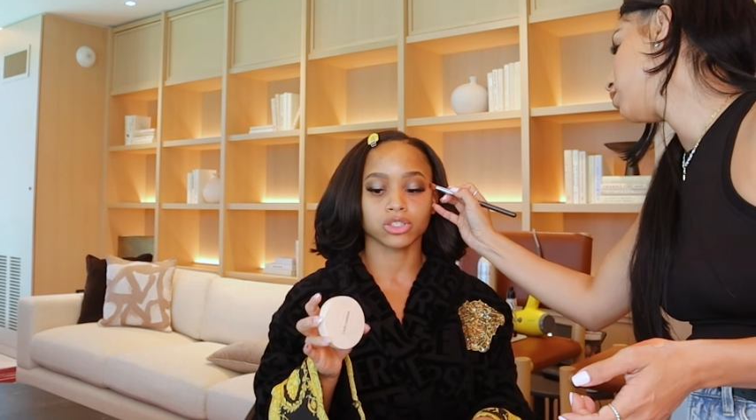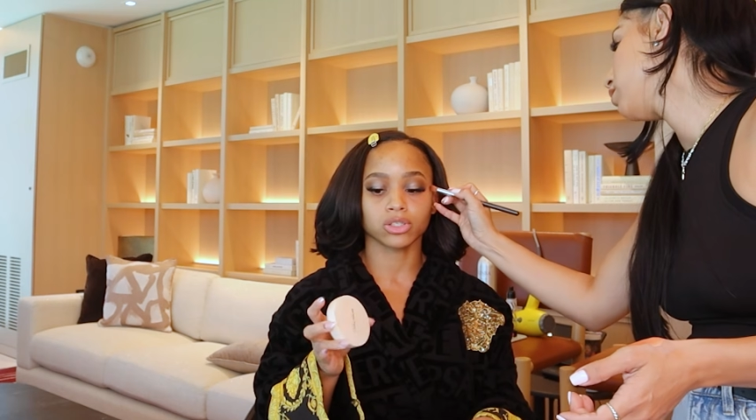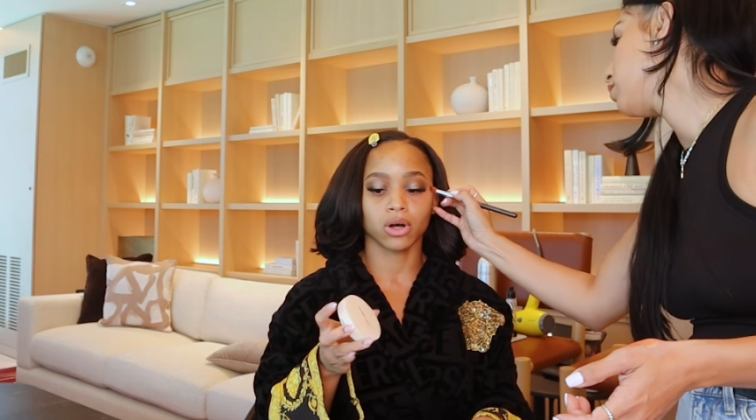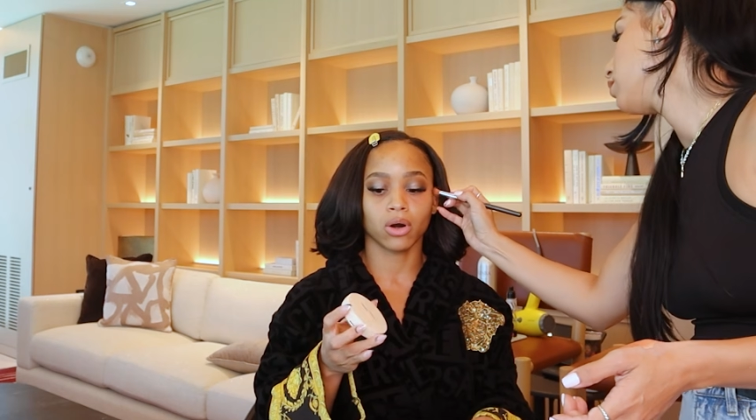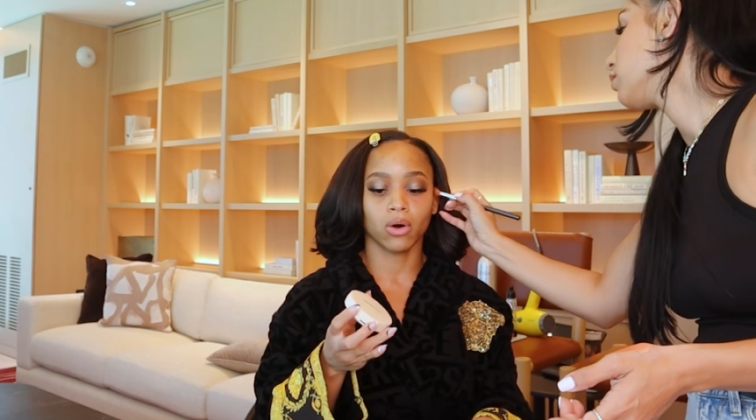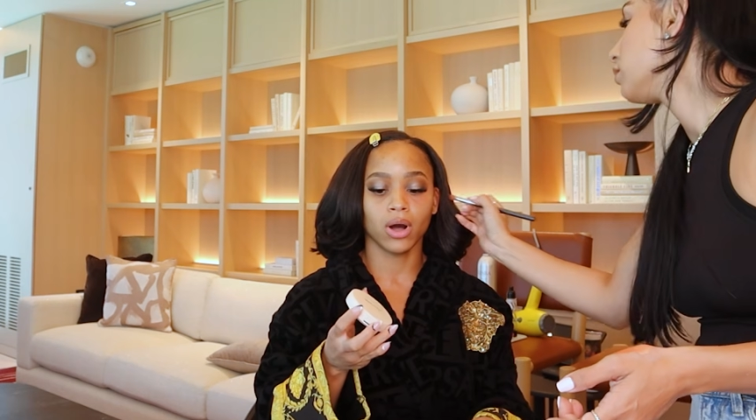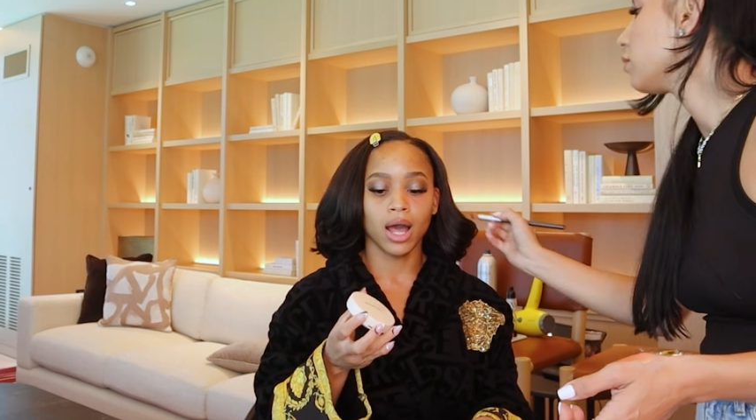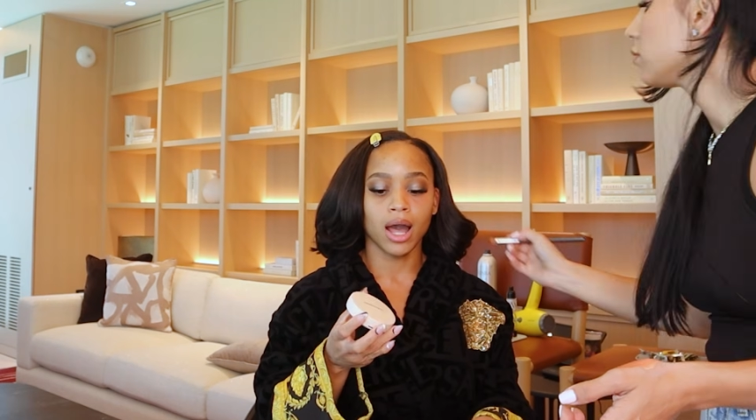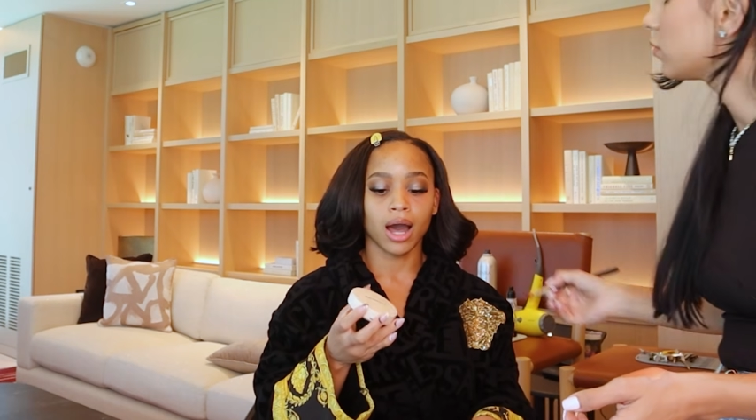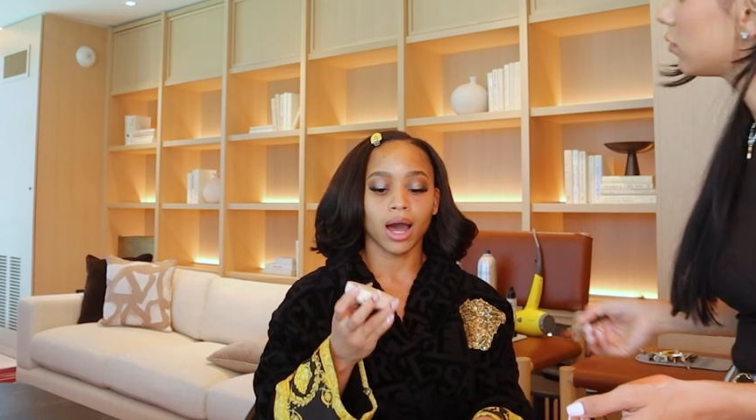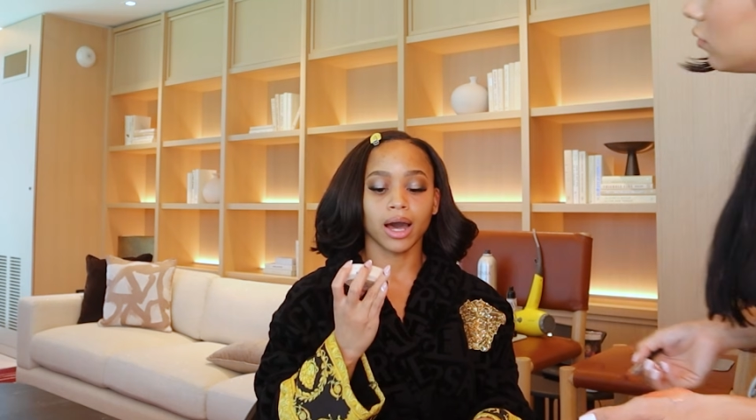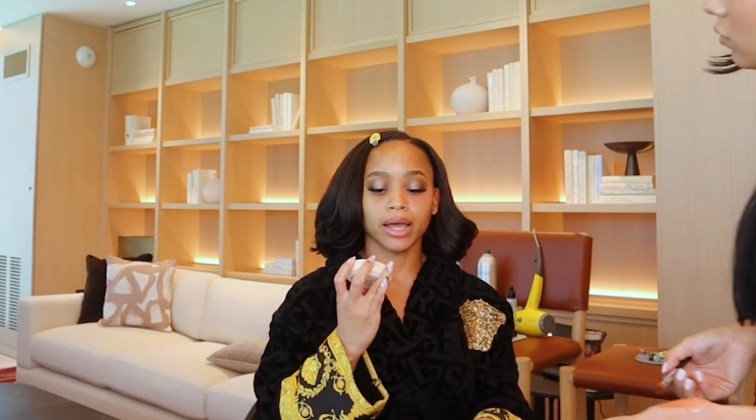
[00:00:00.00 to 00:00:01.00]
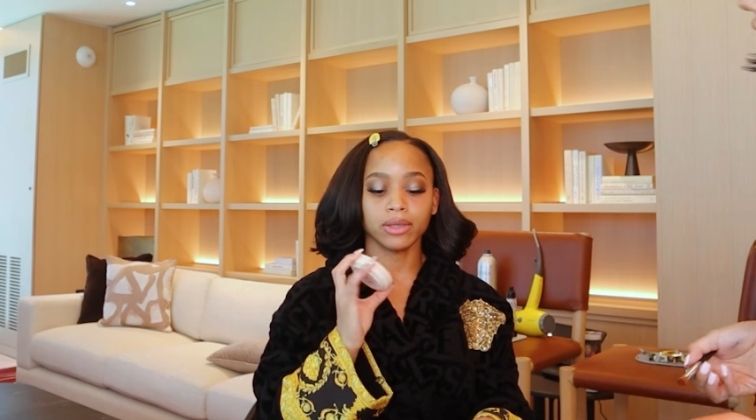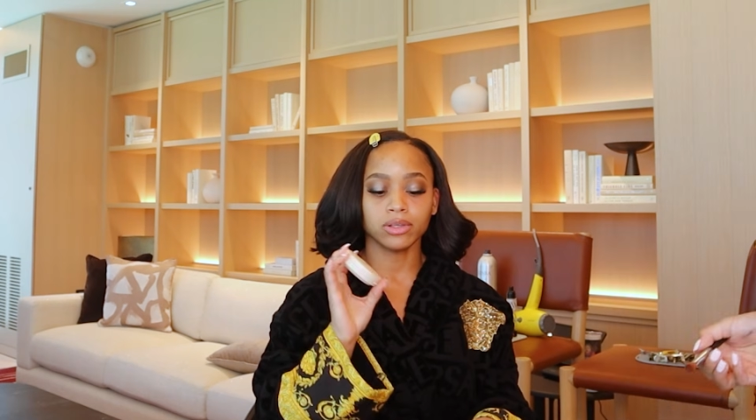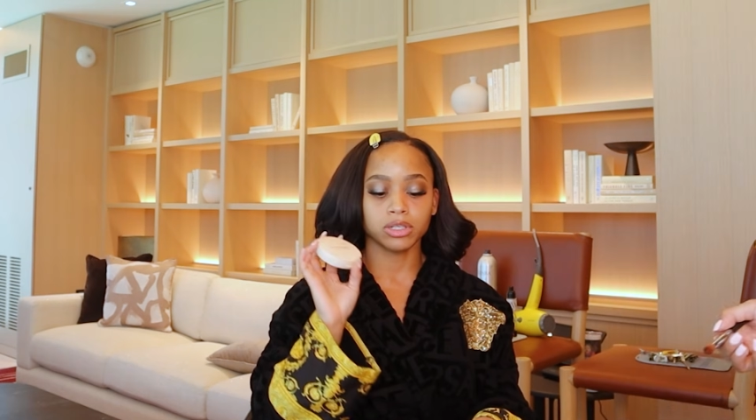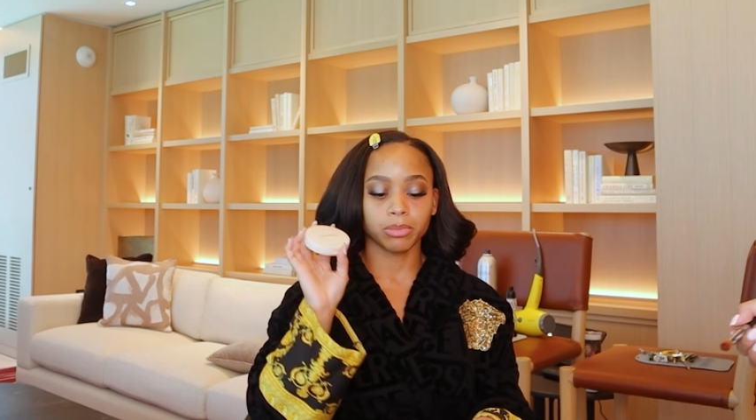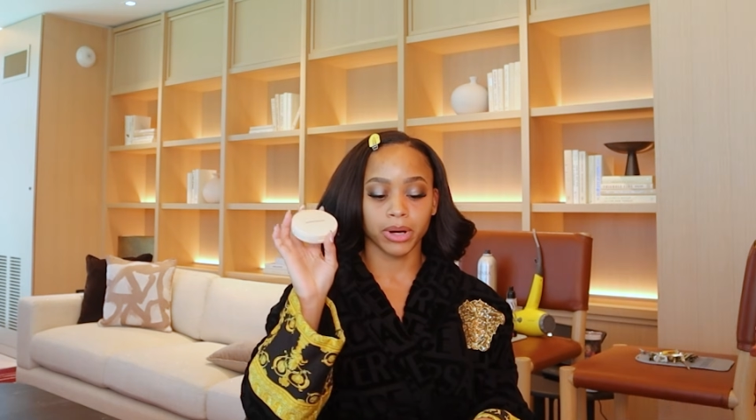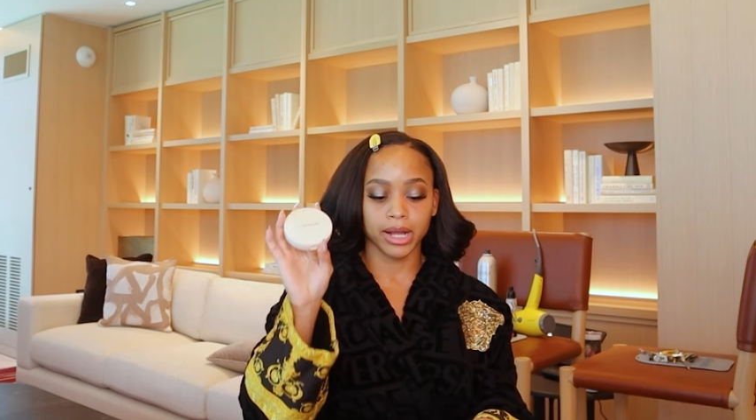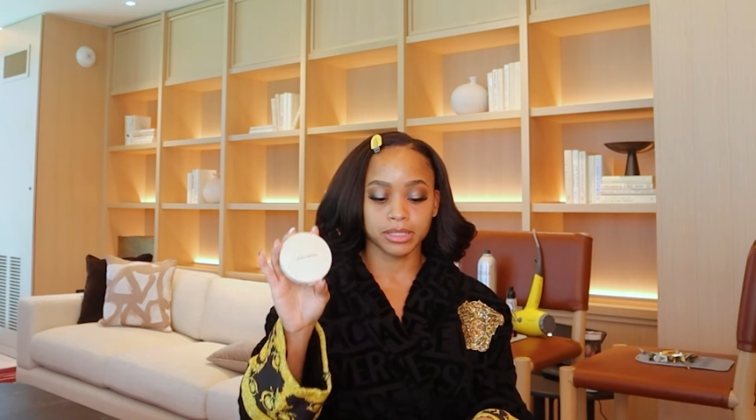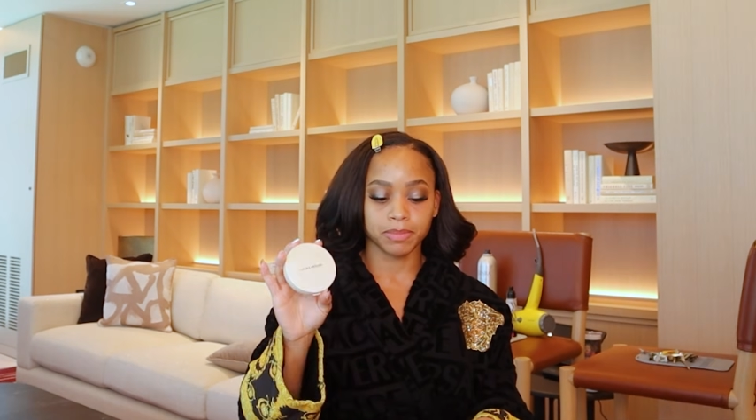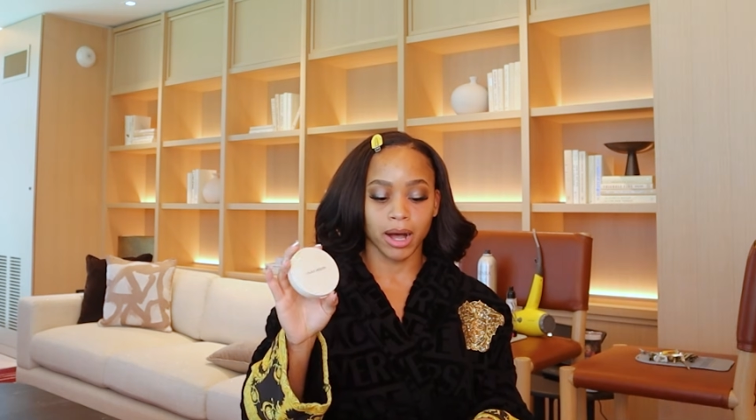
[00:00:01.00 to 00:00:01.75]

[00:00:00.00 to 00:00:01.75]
So I use a pressed